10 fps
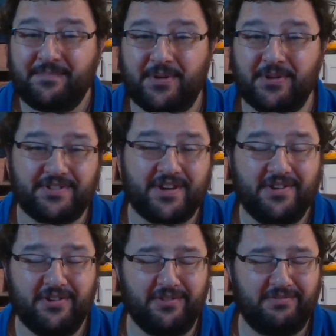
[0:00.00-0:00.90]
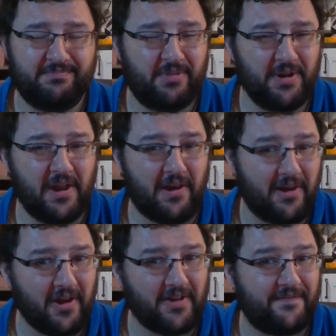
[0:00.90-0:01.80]
But also, you're putting a
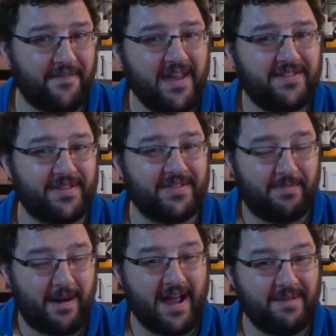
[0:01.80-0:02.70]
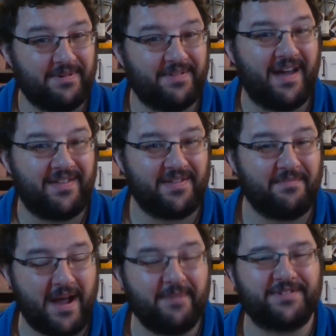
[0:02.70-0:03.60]
lot of faith in the Bible there that the
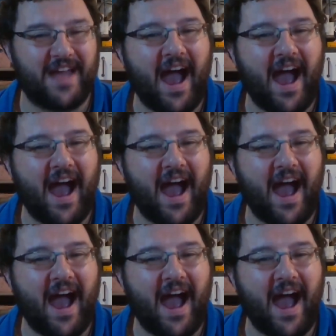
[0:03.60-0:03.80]
Bible's